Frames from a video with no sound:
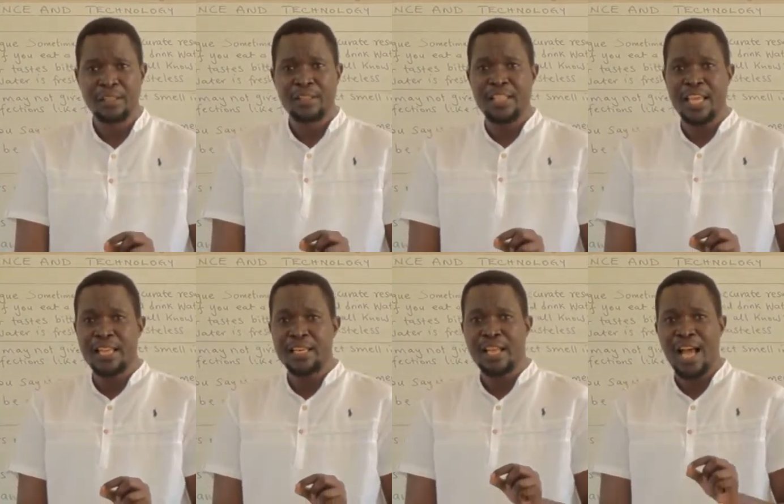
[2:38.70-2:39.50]

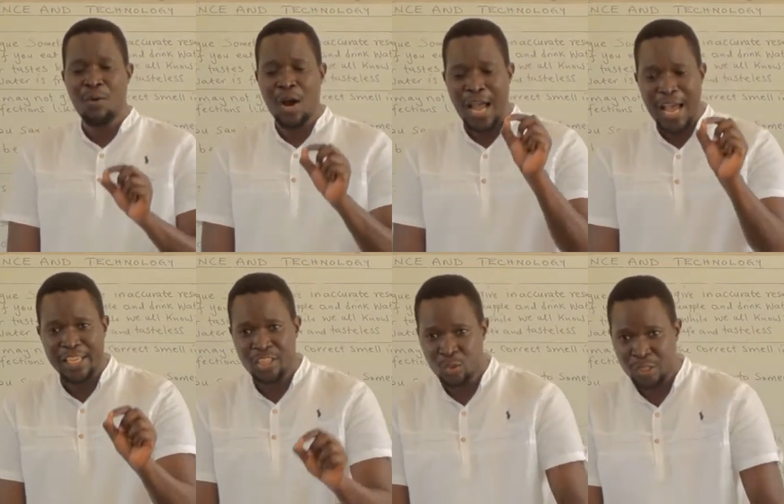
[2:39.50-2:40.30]
then our
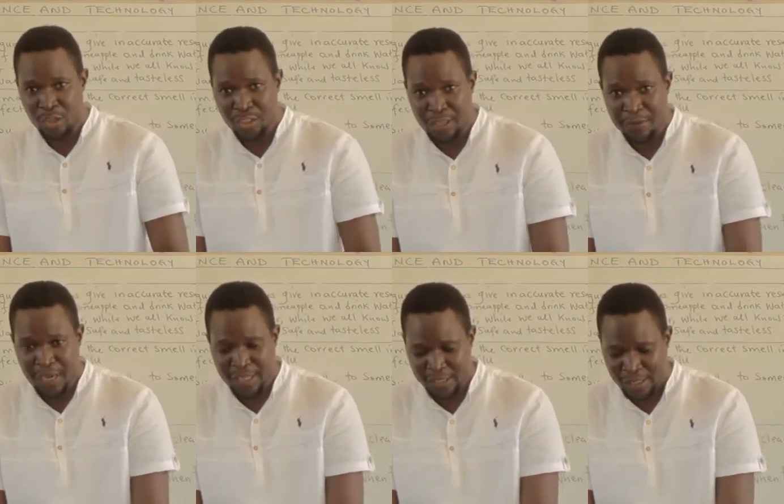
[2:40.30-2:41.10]
eyes will not give
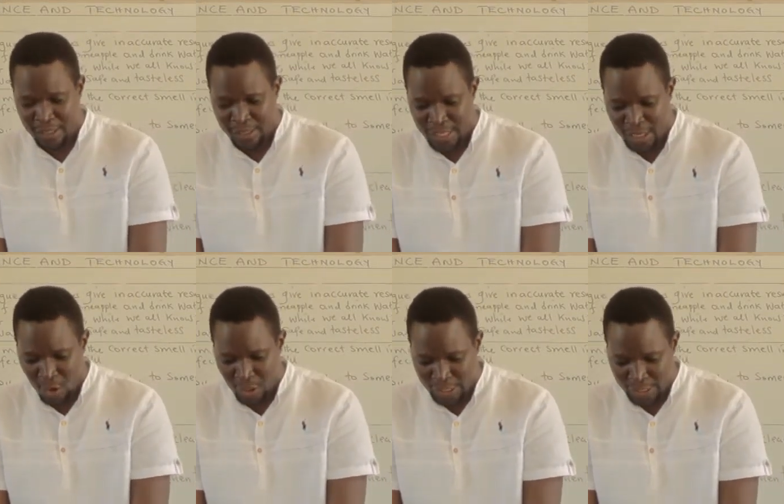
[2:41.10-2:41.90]
us the
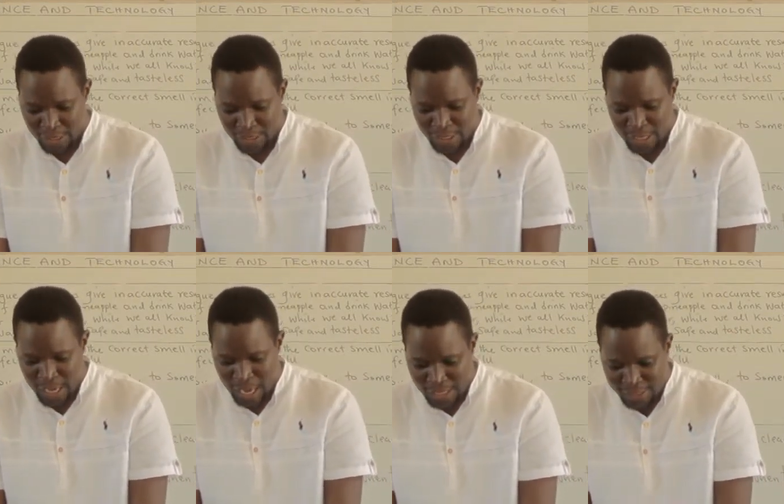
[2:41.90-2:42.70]
correct
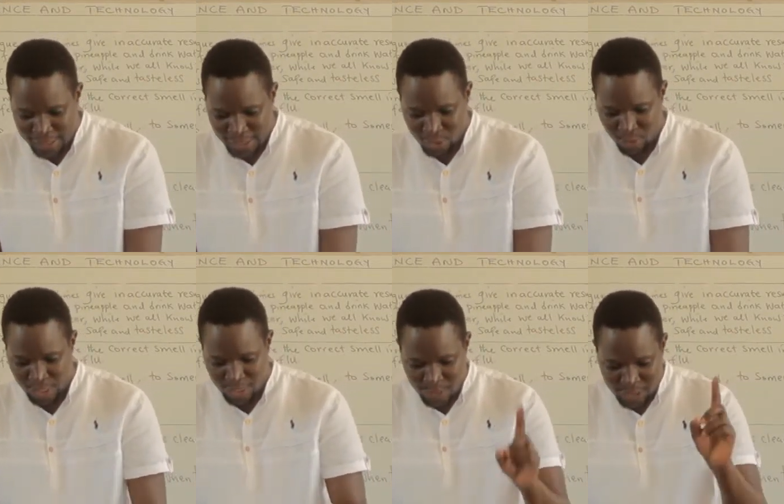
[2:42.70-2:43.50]
answer. So the
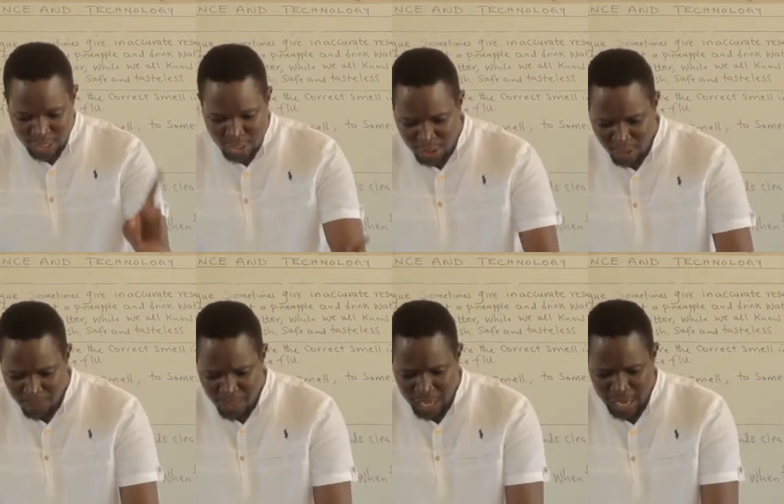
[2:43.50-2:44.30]
limitation of
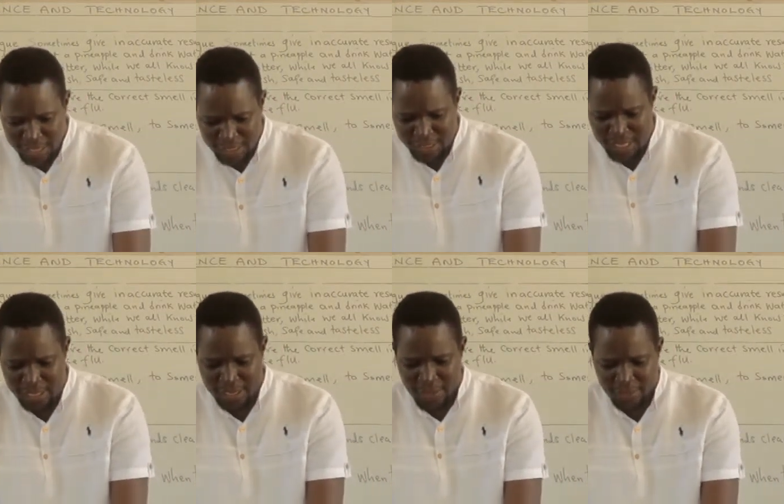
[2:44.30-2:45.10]
the eye is
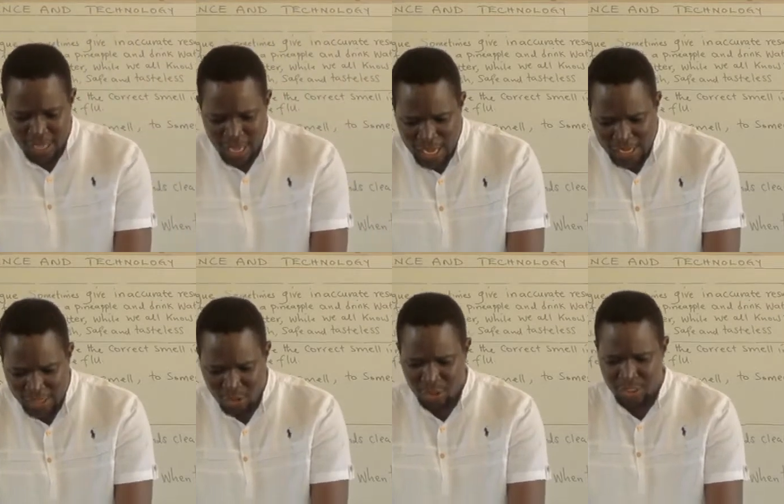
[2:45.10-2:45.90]
that the eye
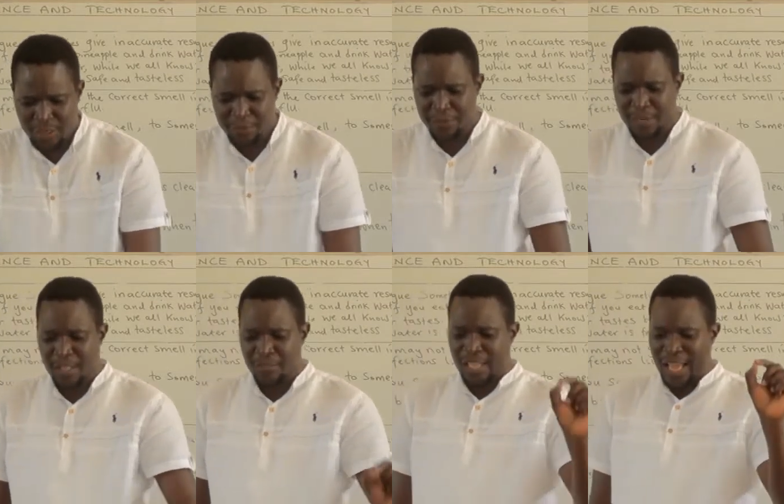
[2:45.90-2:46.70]
cannot give
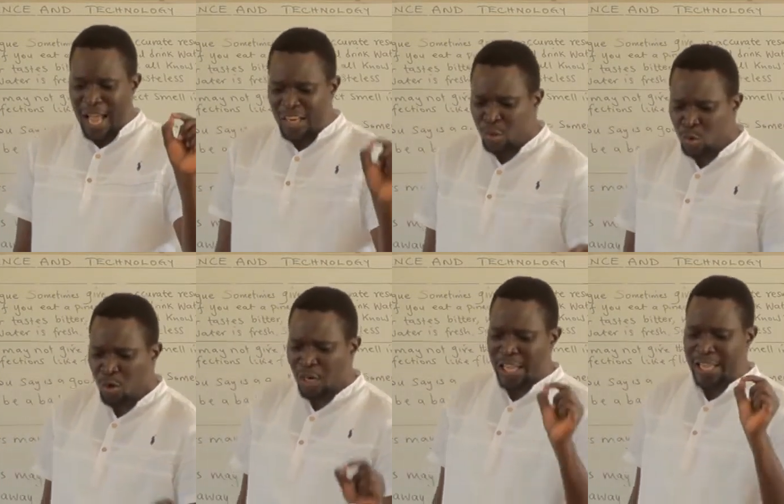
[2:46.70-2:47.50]
the
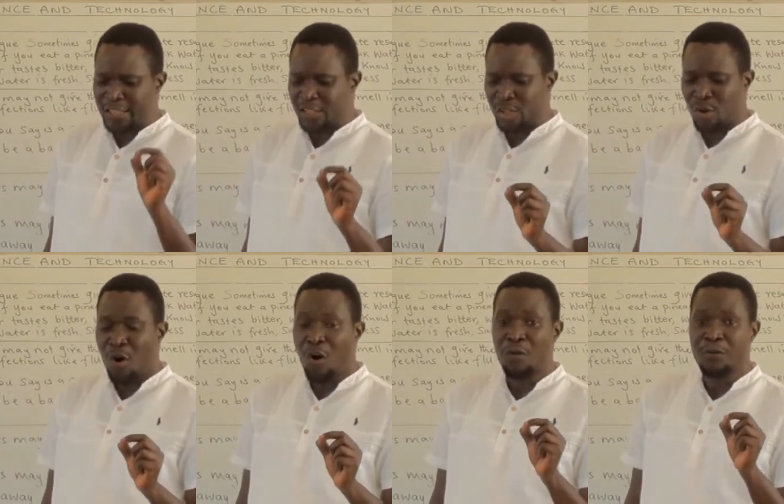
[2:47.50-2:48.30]
actual length
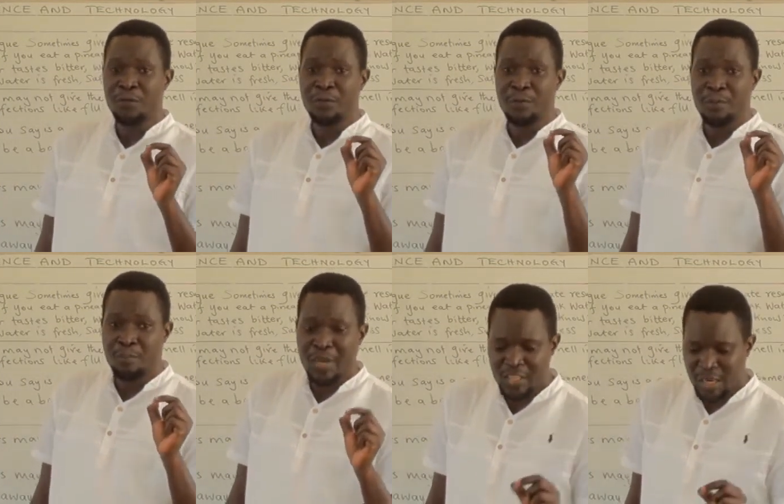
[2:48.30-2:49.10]
of
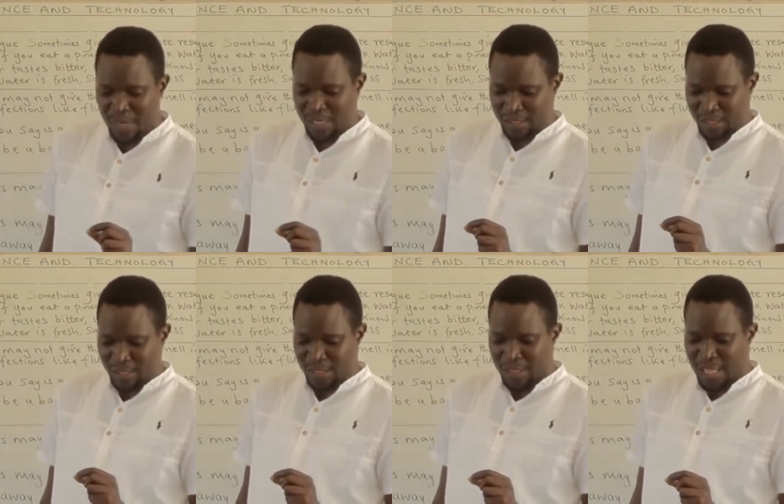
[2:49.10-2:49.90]
measurement.
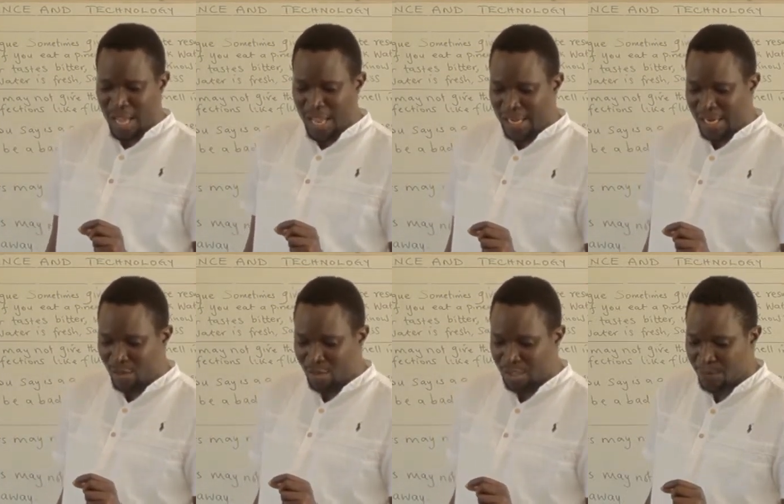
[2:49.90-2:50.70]
The eye
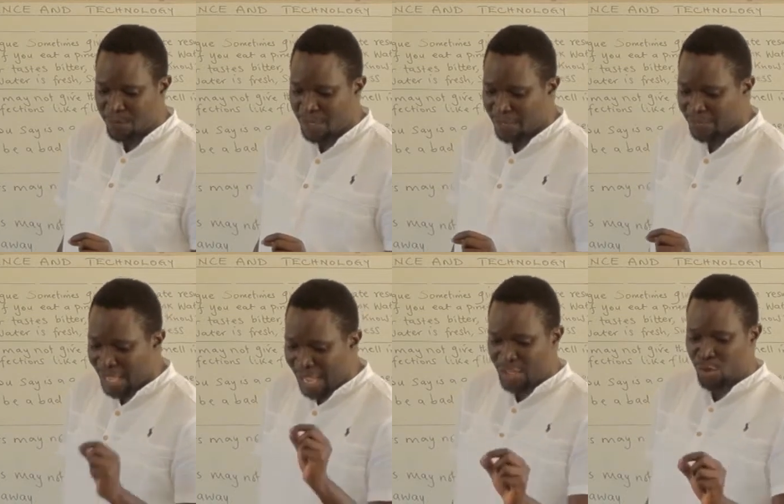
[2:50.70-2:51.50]
cannot give the
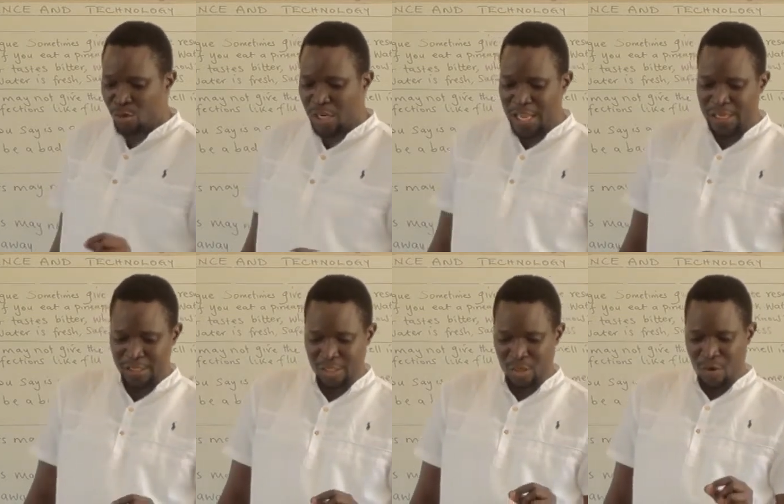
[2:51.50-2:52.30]
actual length
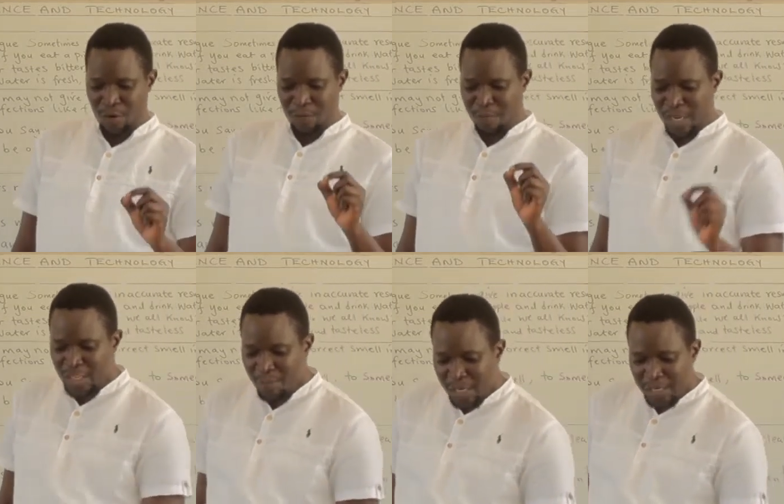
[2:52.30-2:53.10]
of
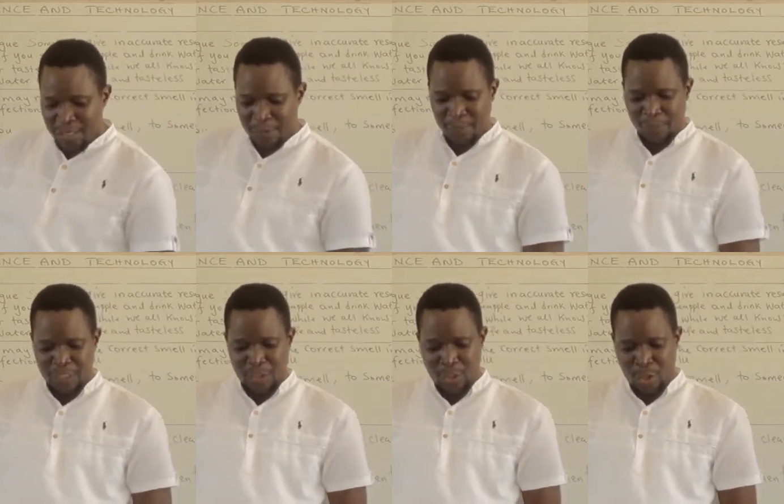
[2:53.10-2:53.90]
measurement.
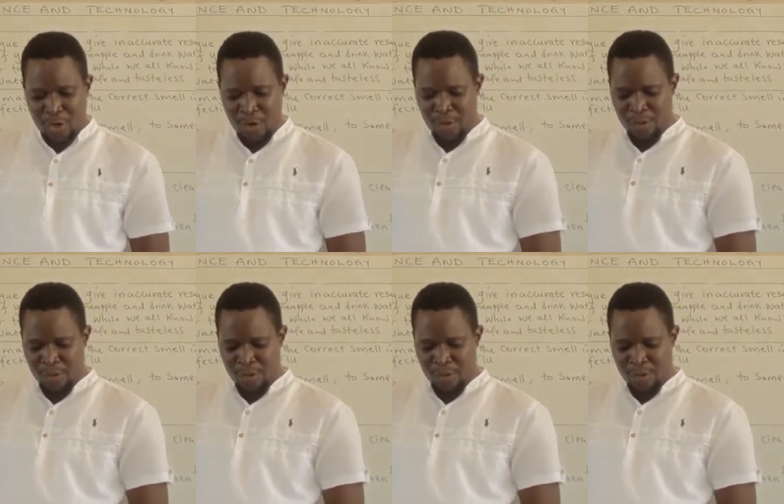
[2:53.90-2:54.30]
So